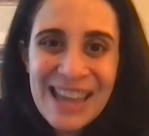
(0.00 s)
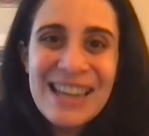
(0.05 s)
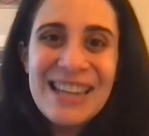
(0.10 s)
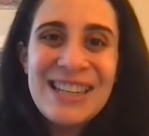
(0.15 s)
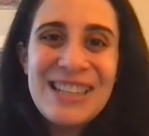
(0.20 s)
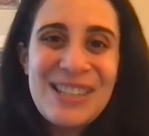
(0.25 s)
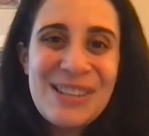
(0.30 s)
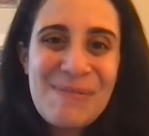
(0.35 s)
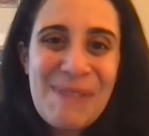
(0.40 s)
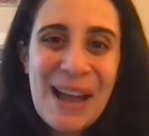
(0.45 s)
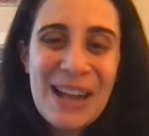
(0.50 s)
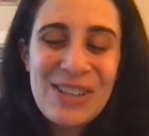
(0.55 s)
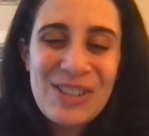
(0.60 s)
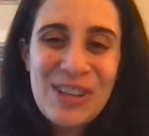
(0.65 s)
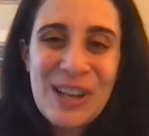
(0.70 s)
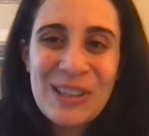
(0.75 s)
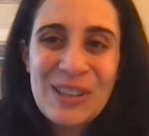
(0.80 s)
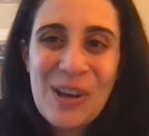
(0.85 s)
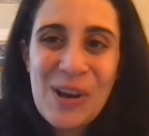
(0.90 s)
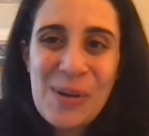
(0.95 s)
Shabbat
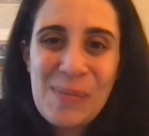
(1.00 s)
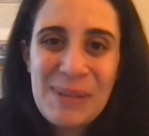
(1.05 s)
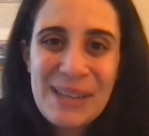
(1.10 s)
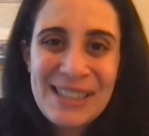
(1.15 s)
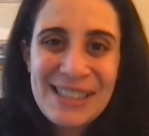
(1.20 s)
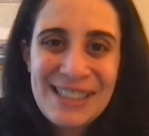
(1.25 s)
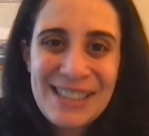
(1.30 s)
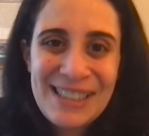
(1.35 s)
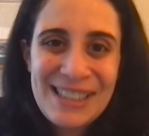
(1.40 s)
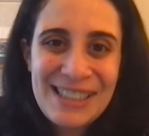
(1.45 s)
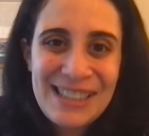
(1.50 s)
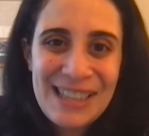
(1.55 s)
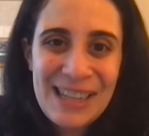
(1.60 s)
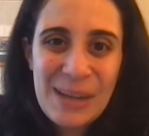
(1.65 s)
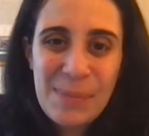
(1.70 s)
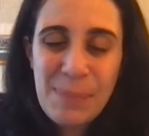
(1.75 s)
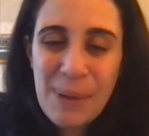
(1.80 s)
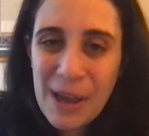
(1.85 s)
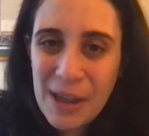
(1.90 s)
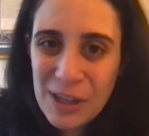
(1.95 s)
Shalom,
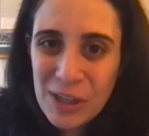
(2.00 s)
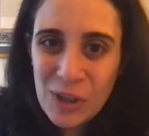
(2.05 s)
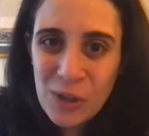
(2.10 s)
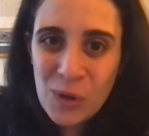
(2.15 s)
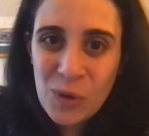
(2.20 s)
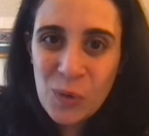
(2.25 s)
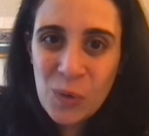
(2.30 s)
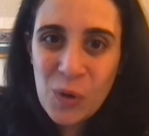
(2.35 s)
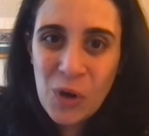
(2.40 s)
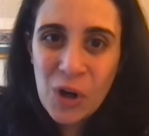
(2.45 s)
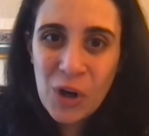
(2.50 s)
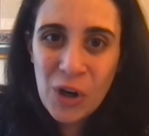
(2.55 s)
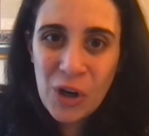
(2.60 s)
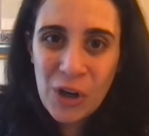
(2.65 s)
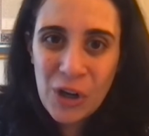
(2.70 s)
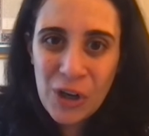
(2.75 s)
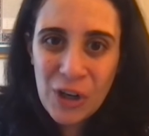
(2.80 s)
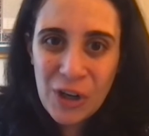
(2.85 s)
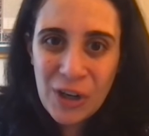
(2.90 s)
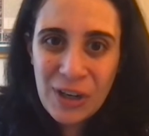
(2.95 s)
ECC. But you
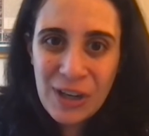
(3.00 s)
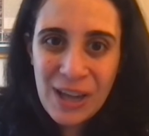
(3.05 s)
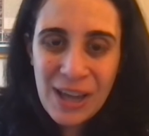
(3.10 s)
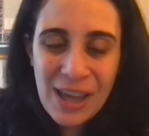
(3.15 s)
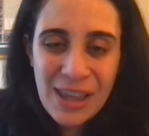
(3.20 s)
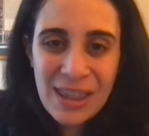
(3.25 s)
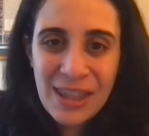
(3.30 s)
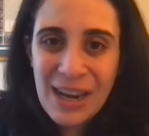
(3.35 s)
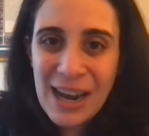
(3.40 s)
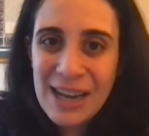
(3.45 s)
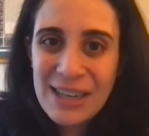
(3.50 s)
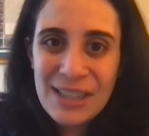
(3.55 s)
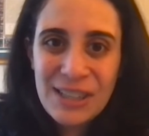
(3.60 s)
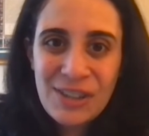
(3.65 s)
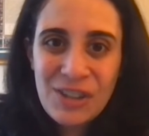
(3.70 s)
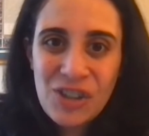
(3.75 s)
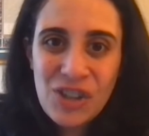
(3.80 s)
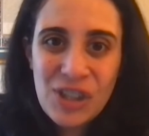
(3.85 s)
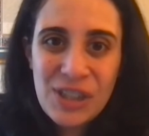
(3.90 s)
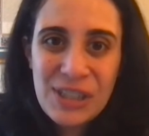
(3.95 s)
heard that I
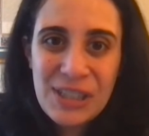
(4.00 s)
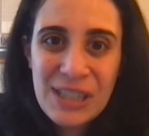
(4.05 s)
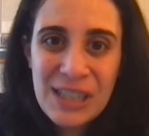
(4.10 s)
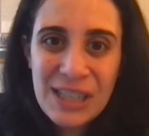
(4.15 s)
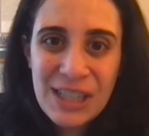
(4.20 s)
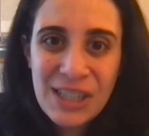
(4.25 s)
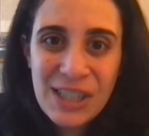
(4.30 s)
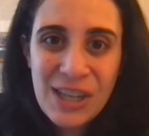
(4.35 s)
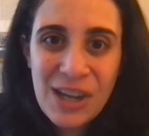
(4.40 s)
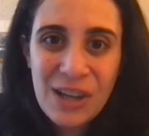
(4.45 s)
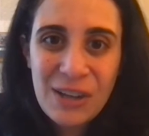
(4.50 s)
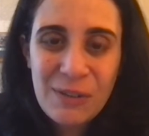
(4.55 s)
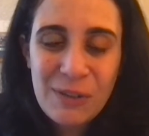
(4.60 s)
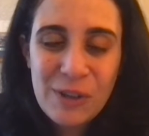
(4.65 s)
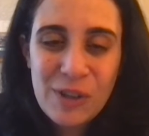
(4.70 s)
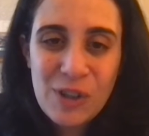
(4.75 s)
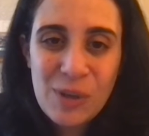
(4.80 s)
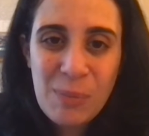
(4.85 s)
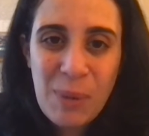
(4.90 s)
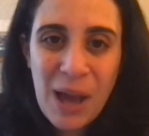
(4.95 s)
didn't just sing a song for
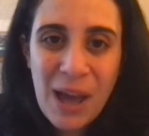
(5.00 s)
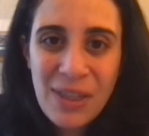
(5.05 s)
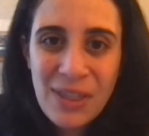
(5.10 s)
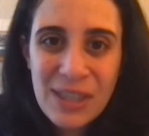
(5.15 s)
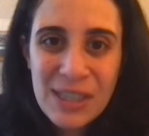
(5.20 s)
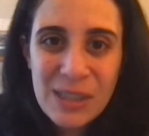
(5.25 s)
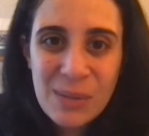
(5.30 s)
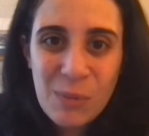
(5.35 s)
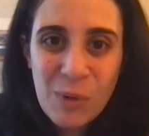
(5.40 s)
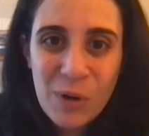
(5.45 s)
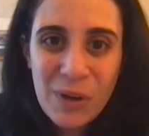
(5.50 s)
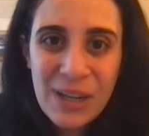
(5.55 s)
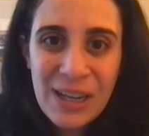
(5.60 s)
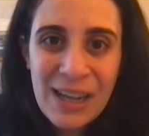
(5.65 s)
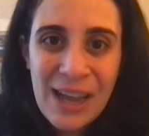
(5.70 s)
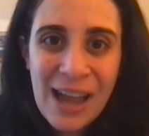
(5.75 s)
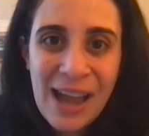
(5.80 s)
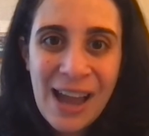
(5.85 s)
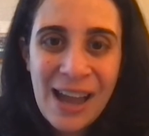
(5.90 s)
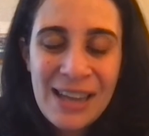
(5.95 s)
Shabbat this
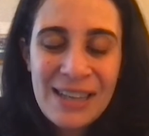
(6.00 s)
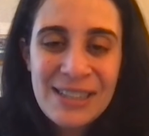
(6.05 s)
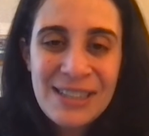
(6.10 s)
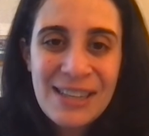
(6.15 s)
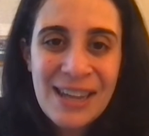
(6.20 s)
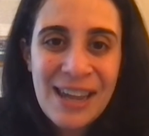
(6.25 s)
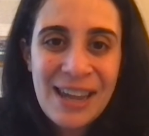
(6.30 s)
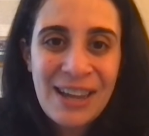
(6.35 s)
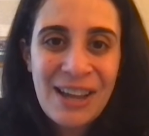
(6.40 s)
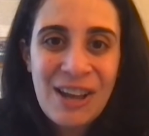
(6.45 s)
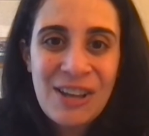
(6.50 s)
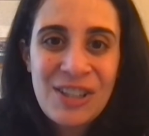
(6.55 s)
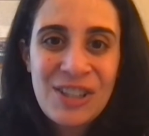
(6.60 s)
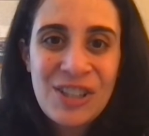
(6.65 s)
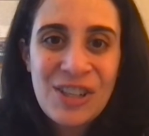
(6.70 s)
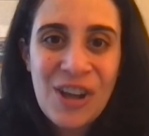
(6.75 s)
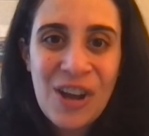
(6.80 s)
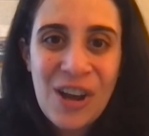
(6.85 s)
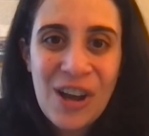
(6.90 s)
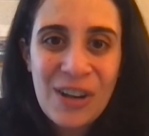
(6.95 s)
morning, I sang a
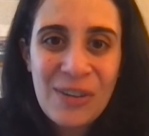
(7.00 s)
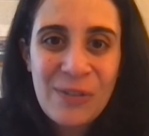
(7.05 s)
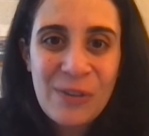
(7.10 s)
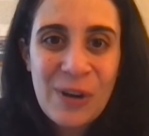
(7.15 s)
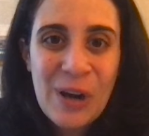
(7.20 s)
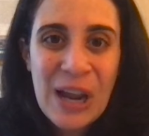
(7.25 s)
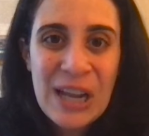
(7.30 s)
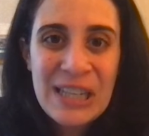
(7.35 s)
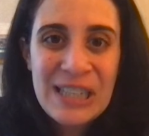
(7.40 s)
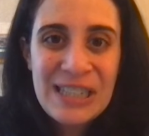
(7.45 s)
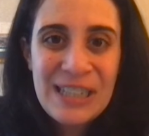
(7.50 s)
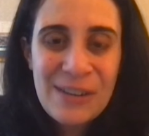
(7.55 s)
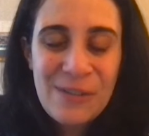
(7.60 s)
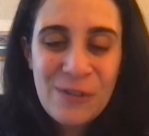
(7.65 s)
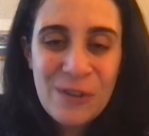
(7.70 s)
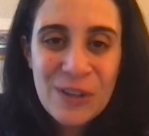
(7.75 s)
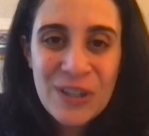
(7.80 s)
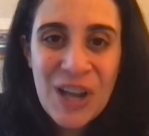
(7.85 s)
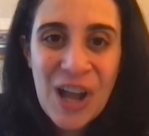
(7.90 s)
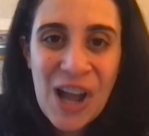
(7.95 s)
song for a
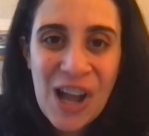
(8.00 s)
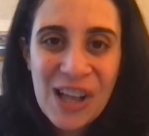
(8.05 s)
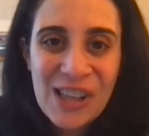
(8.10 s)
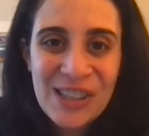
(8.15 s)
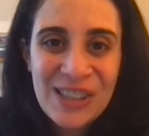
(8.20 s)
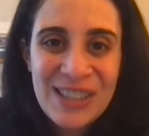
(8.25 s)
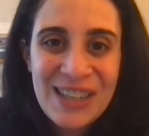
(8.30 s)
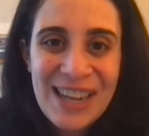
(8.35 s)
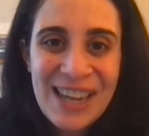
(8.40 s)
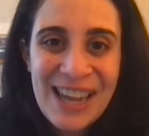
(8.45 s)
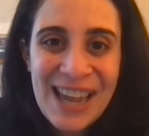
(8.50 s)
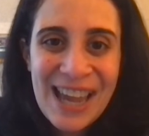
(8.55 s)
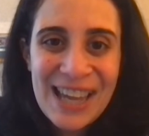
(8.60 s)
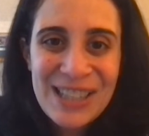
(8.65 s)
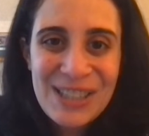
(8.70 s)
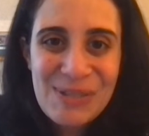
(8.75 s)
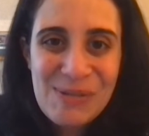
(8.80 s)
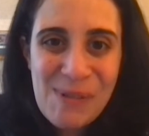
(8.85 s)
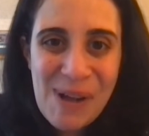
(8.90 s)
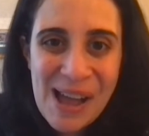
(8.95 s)
different holiday
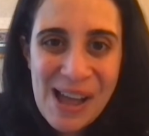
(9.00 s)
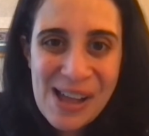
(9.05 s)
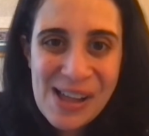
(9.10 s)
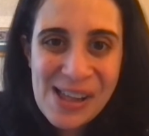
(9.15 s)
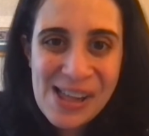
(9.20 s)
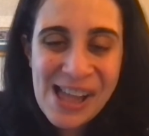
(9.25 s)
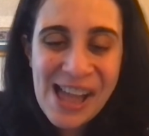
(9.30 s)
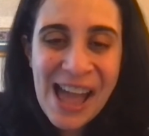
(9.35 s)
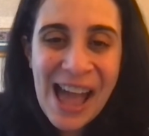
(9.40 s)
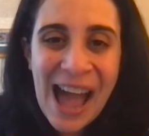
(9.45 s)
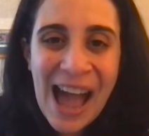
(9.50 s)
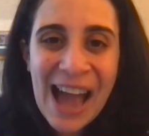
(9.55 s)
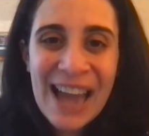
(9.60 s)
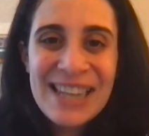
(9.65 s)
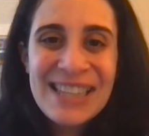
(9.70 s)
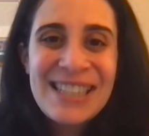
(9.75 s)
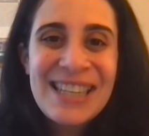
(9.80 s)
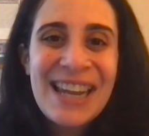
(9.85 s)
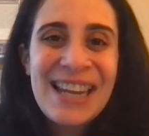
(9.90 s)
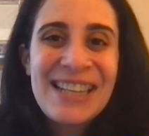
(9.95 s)
as well. I
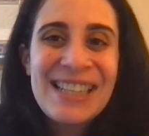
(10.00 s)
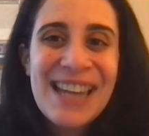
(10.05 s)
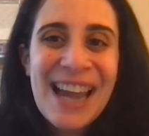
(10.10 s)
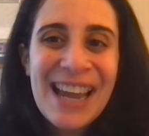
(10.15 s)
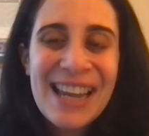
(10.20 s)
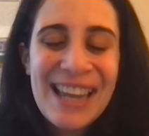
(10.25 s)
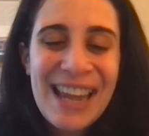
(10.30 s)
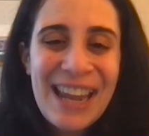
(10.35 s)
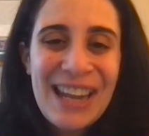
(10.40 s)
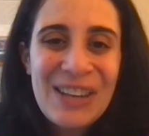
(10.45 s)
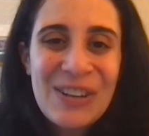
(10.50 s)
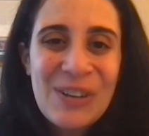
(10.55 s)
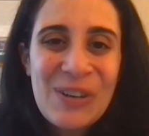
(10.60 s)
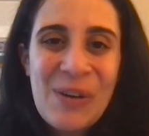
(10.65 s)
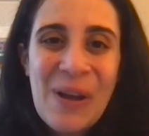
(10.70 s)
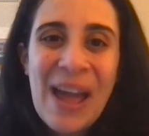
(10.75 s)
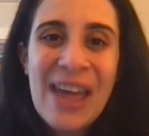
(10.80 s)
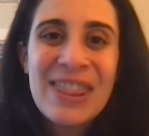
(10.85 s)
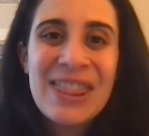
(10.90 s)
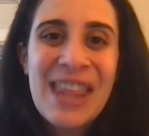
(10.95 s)
sang Dayenu,
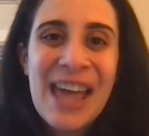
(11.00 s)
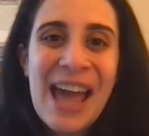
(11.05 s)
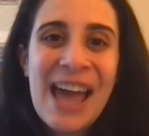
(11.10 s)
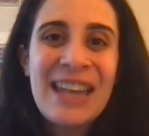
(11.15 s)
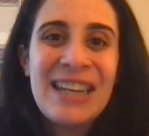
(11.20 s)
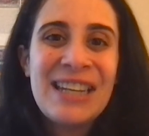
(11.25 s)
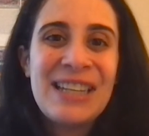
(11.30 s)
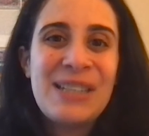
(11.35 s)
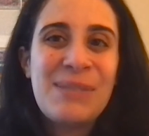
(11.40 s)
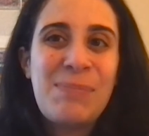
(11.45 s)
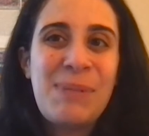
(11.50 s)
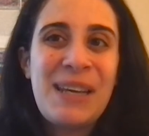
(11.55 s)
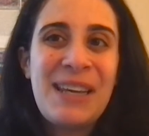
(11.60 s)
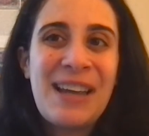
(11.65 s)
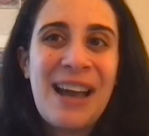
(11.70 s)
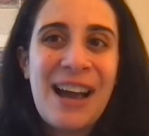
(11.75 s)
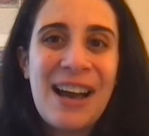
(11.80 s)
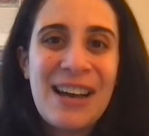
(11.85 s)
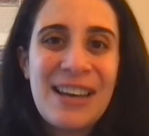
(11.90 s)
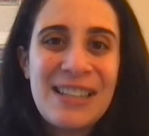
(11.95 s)
and that is
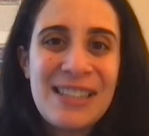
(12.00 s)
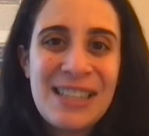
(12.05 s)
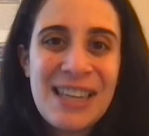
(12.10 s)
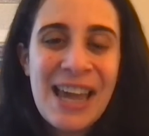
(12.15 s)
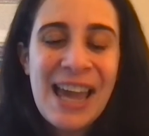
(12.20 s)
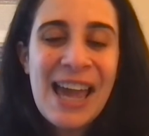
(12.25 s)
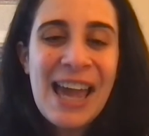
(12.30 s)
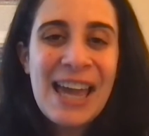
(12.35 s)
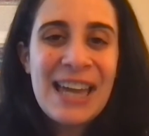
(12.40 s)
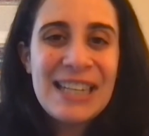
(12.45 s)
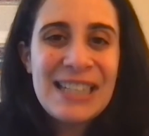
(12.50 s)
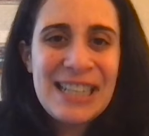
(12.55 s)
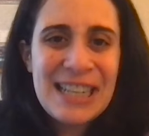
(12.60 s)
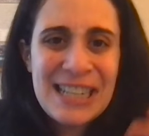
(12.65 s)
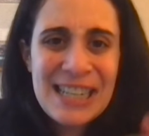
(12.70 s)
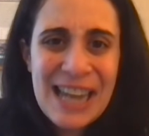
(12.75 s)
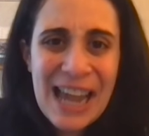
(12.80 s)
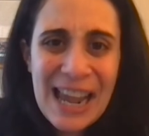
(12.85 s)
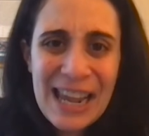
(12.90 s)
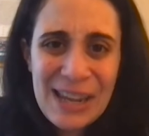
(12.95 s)
because
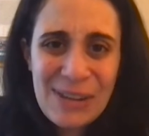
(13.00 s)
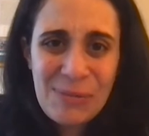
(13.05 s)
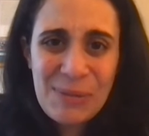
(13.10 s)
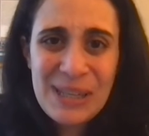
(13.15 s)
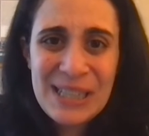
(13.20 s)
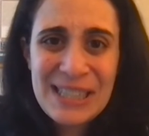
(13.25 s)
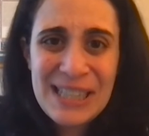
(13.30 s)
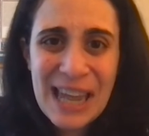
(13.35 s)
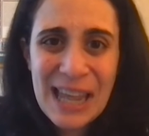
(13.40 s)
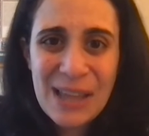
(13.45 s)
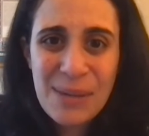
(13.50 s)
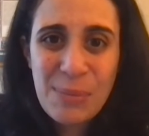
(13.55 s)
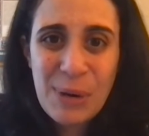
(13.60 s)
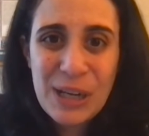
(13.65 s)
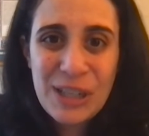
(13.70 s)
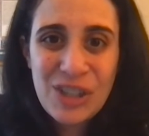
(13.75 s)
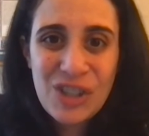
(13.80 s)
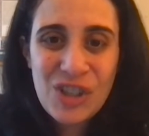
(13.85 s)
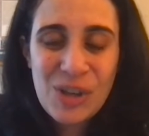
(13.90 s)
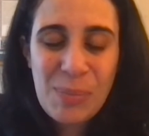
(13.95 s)
tonight we
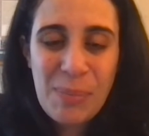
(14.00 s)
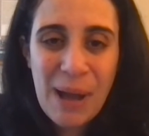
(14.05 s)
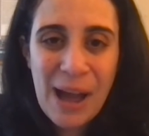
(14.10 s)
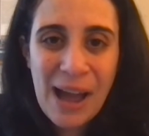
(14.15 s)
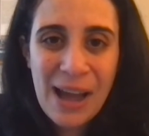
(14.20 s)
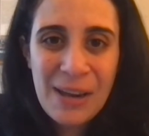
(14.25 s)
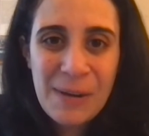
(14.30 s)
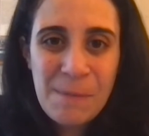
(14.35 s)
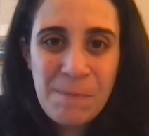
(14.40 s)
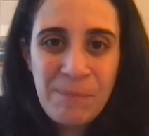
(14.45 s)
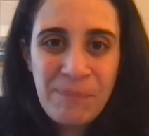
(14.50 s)
celebrate Shabbat.